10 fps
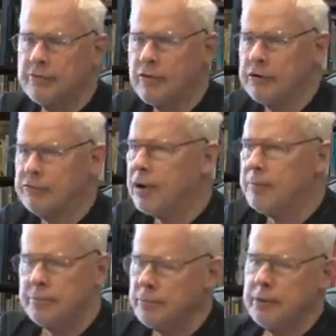for
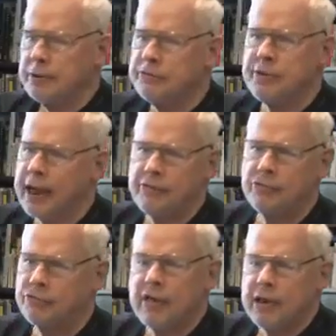some
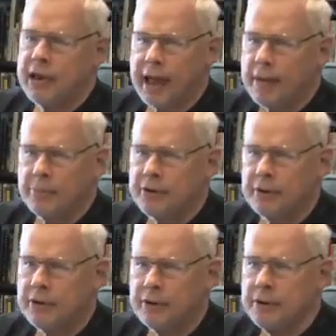disastrous thing to happen
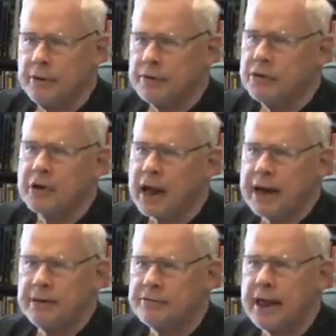to the
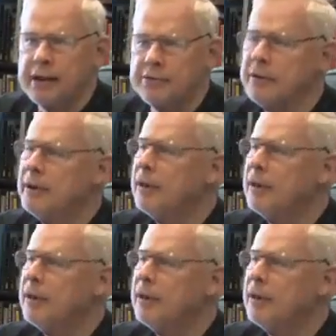United States.